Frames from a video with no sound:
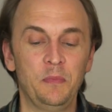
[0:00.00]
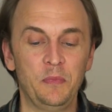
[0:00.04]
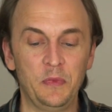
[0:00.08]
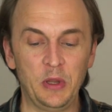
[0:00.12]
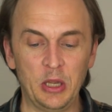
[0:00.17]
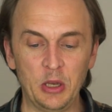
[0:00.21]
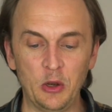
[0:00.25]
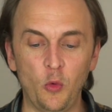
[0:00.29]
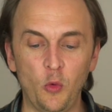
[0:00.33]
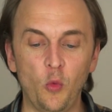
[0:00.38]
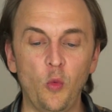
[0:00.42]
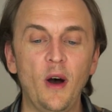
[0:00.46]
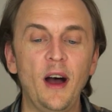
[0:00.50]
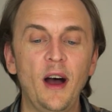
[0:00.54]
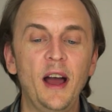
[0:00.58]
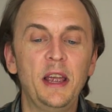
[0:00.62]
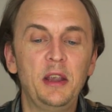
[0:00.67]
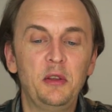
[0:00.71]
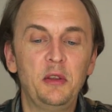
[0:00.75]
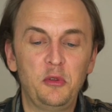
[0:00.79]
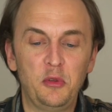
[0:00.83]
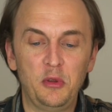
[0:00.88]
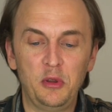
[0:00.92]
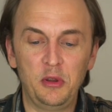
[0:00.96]

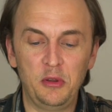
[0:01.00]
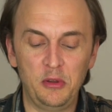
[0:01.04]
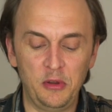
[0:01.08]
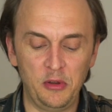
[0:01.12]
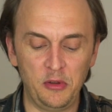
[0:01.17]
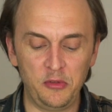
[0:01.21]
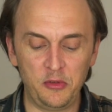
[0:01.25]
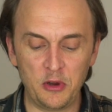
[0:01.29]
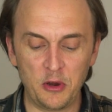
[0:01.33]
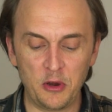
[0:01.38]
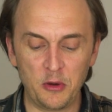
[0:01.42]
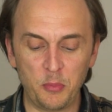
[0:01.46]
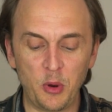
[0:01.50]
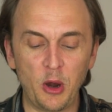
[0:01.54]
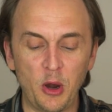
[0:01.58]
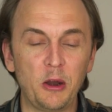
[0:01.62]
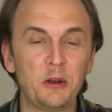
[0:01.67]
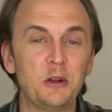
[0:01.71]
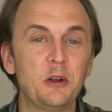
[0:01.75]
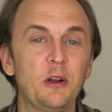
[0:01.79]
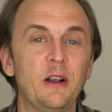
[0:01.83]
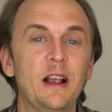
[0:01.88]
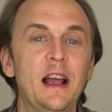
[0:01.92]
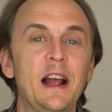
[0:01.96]
Why does your
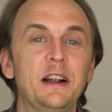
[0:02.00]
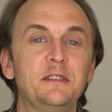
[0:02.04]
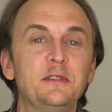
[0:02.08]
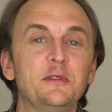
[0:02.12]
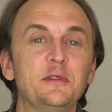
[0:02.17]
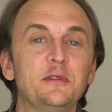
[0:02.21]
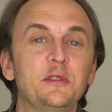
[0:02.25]
partner act